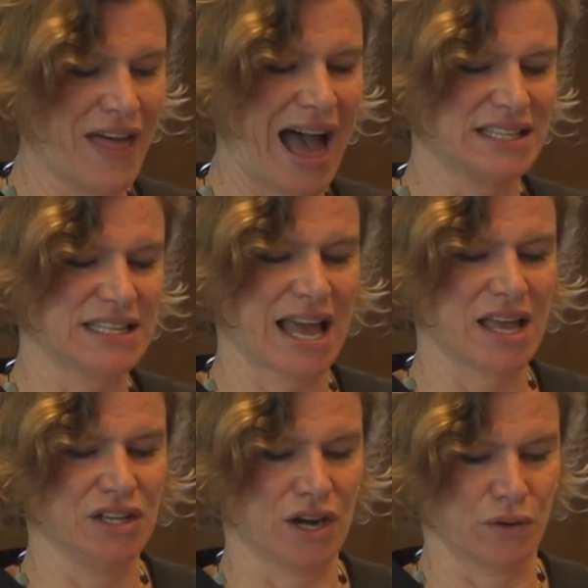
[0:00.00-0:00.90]
that,
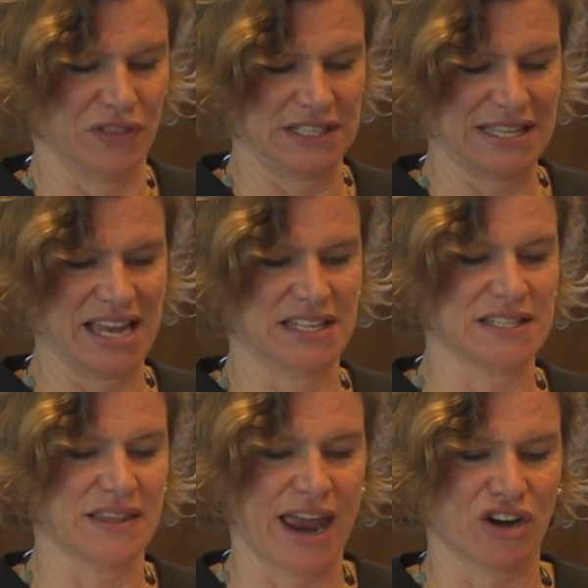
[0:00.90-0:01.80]
the state
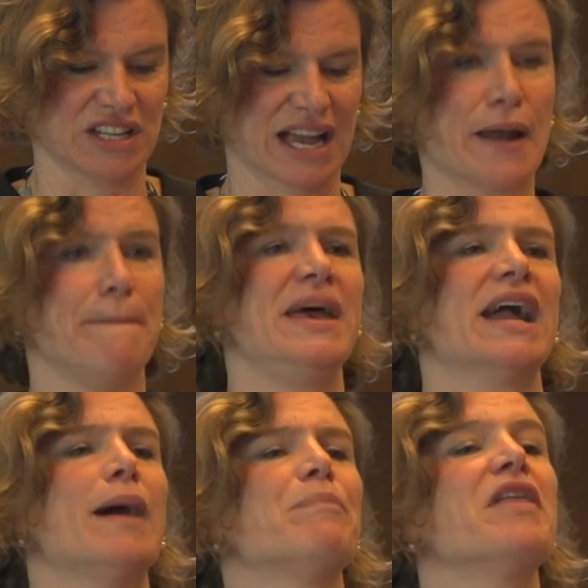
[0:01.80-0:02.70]
is there to kind of pick
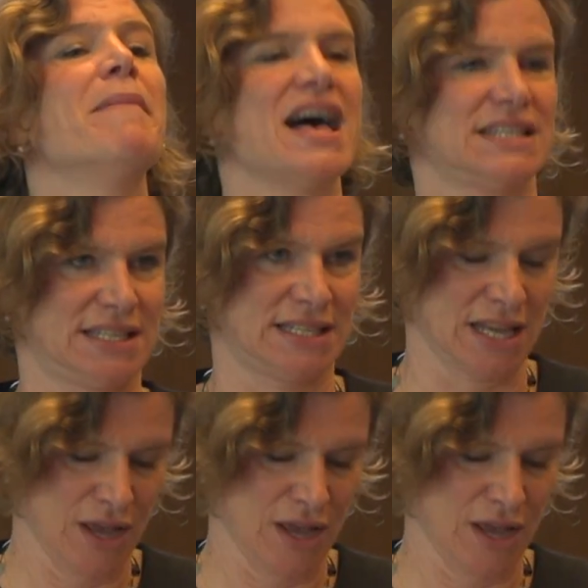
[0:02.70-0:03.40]
up the mess,